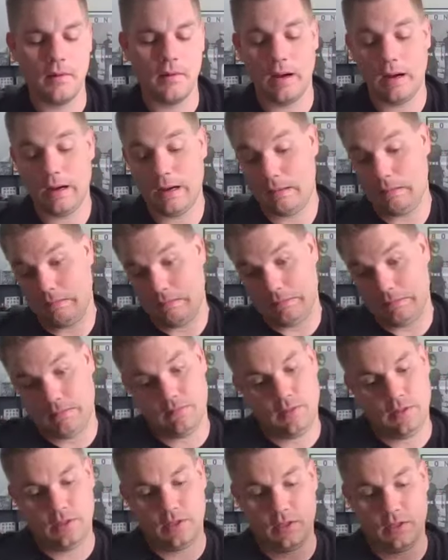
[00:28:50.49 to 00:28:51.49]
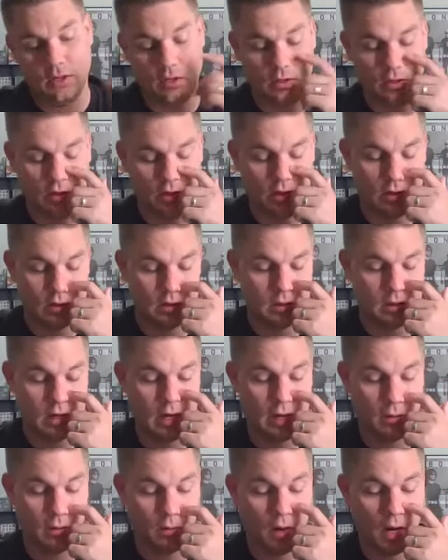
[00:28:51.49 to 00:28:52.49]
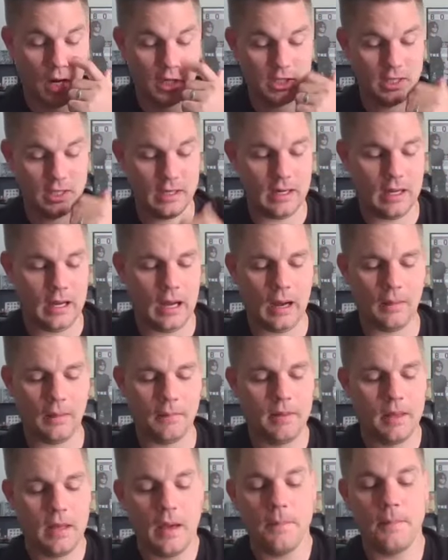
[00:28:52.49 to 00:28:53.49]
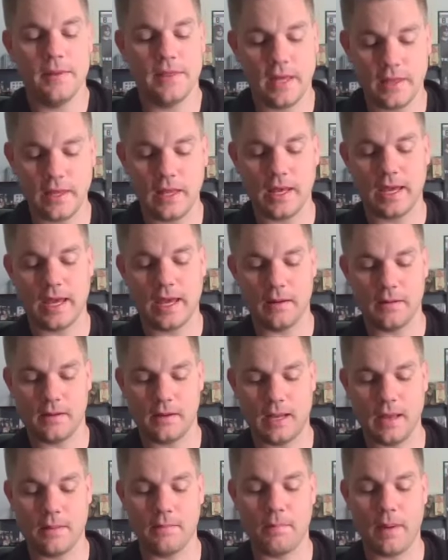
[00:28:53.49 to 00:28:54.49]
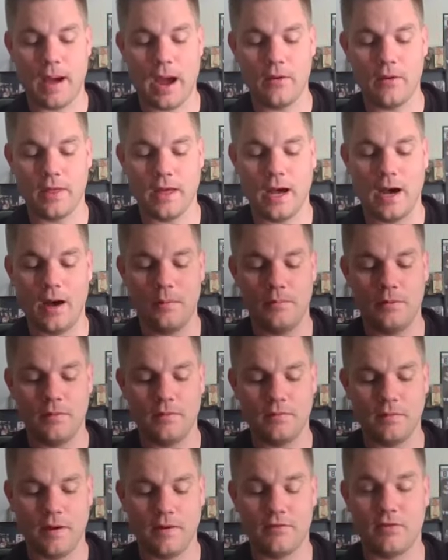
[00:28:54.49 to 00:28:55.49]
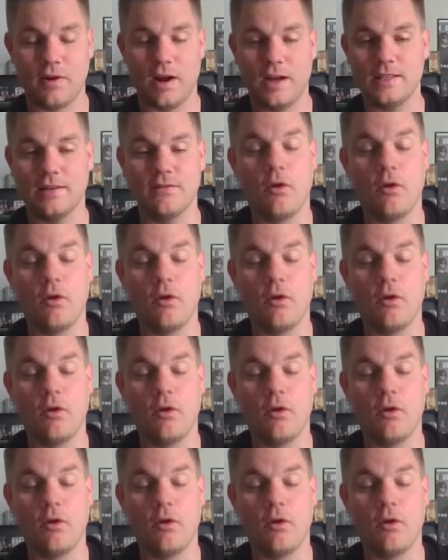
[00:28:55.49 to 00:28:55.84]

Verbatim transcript: um but you see you just kind of watch it um but then they get get by with the help of my friend.